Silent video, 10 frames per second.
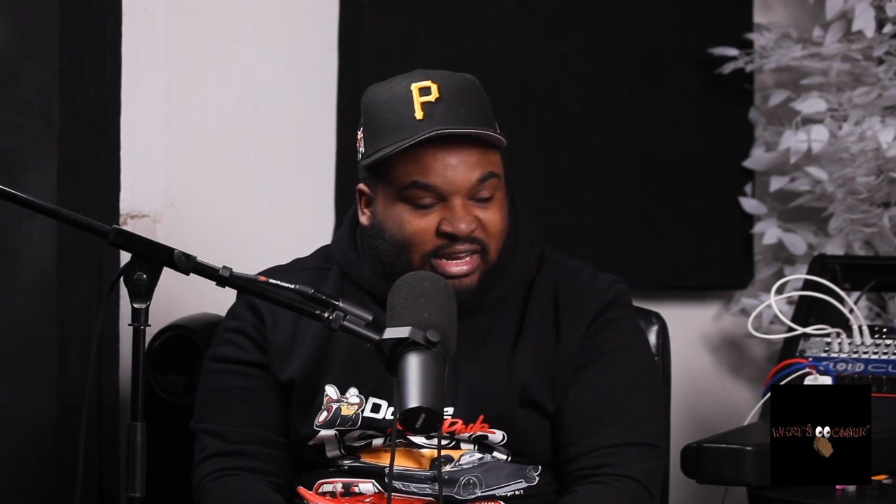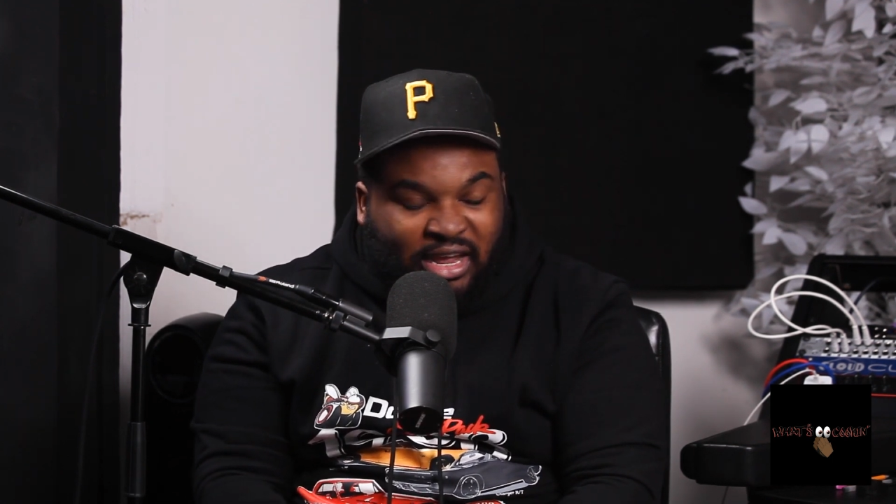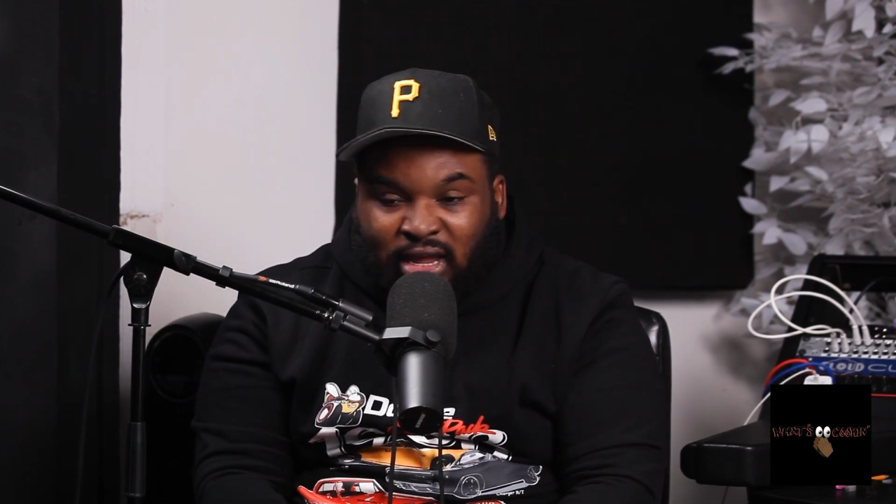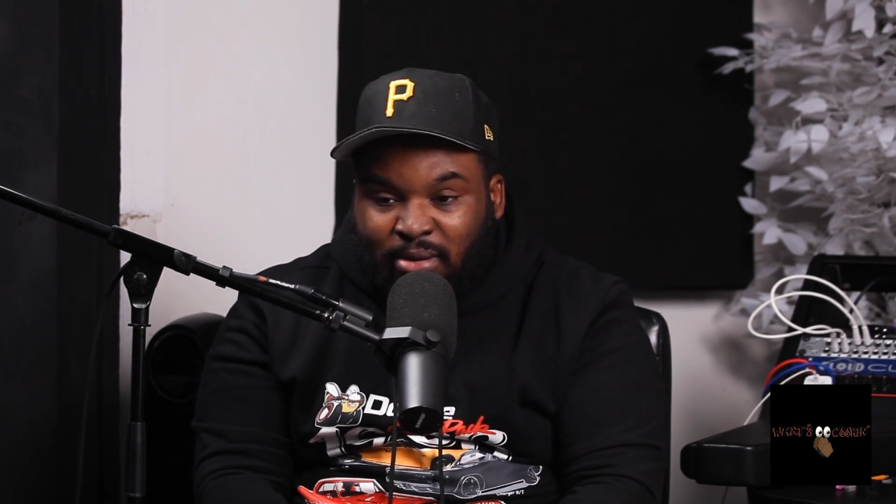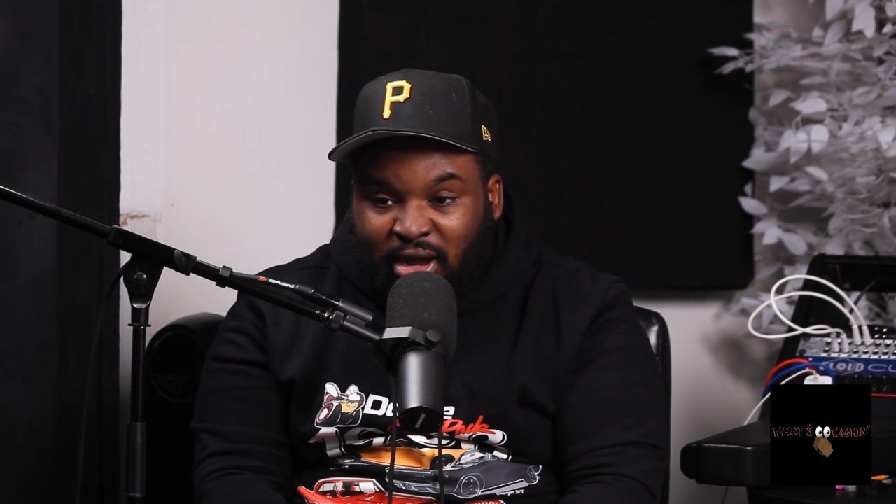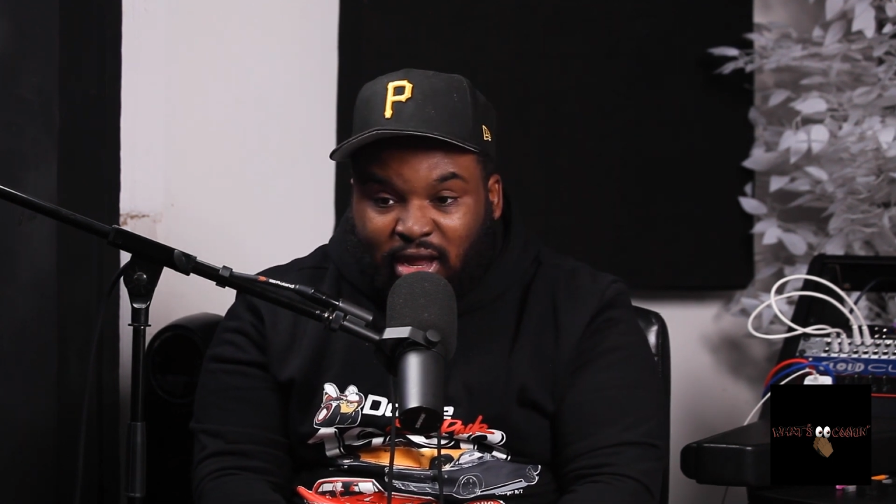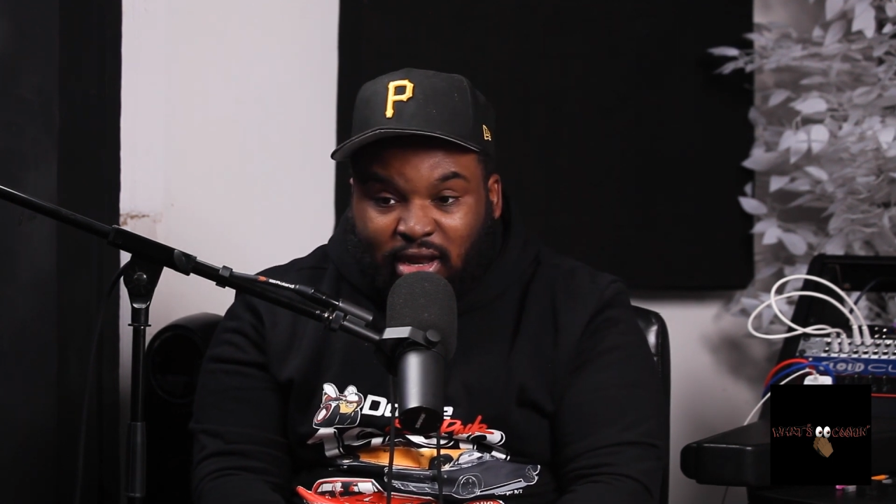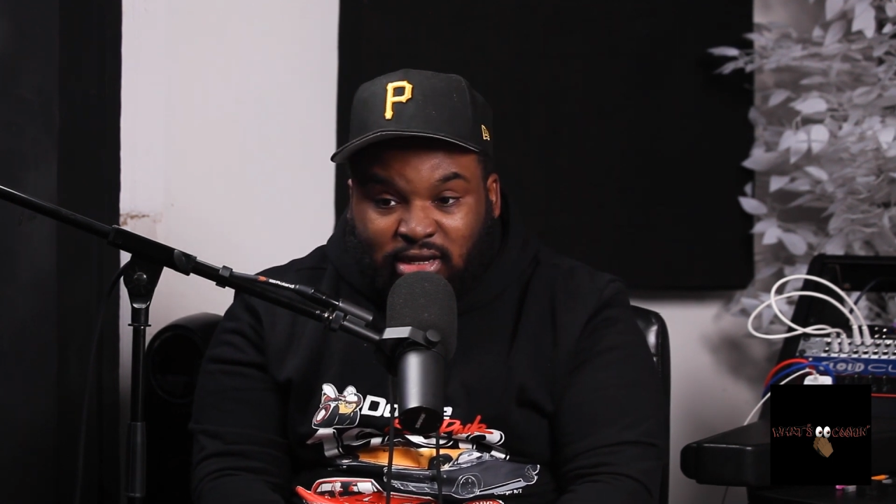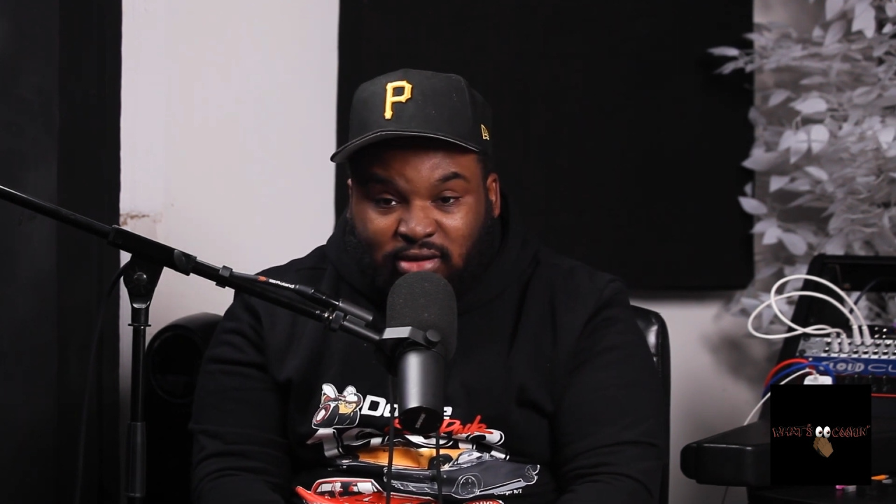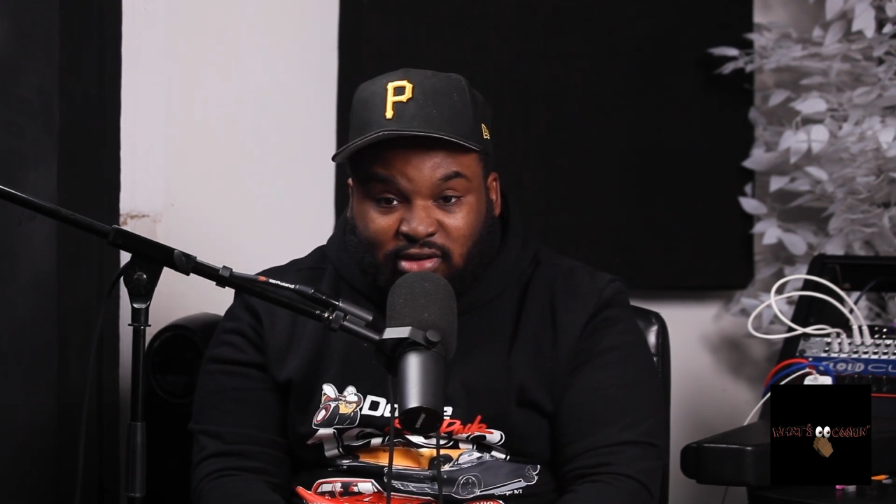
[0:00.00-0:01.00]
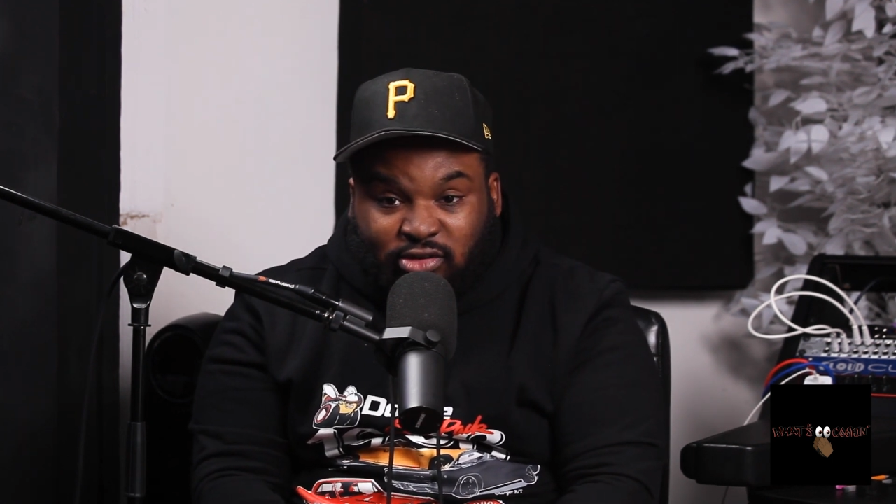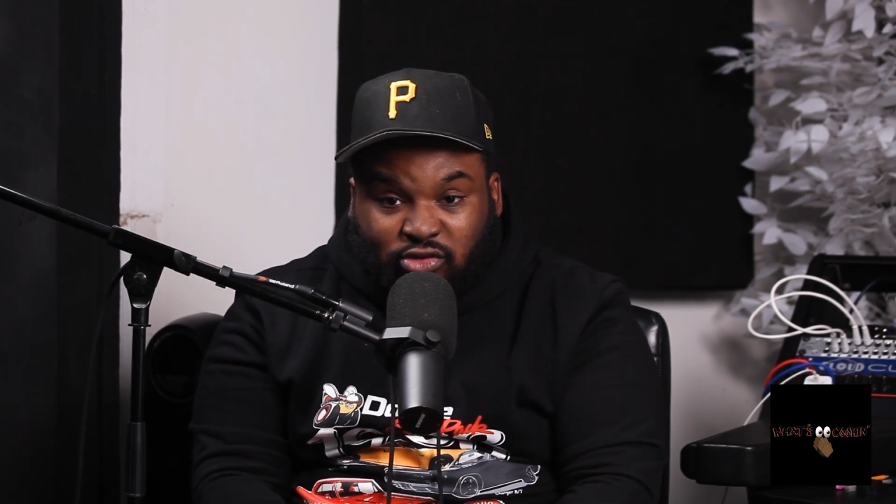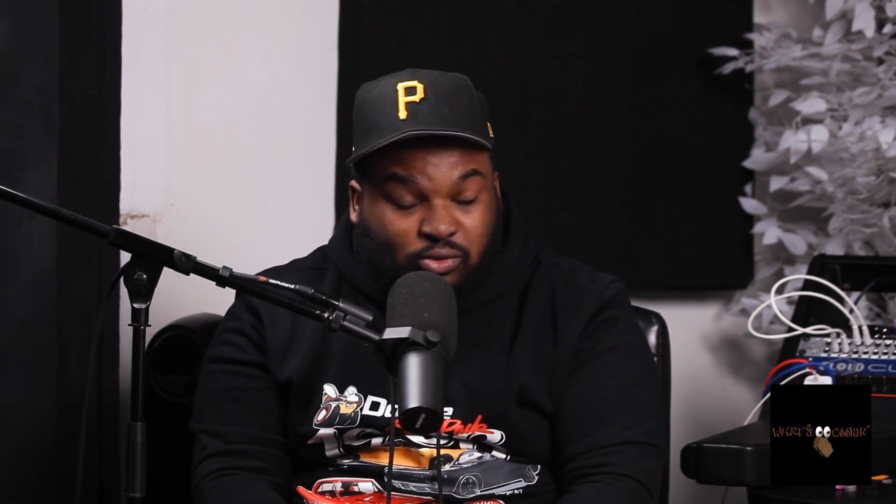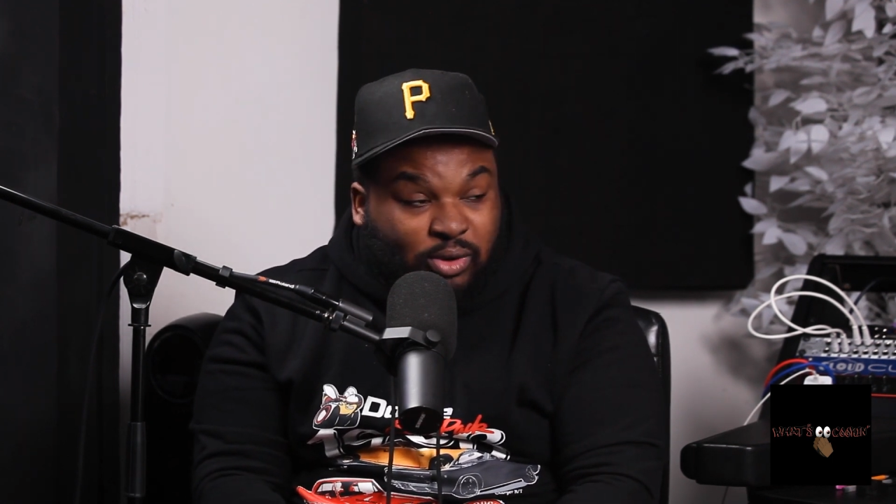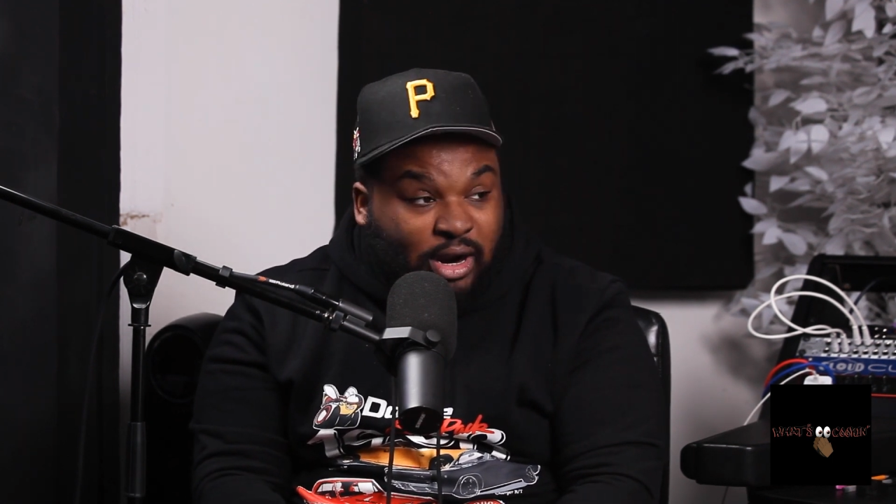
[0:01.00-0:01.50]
damn, I gotta leave in like 2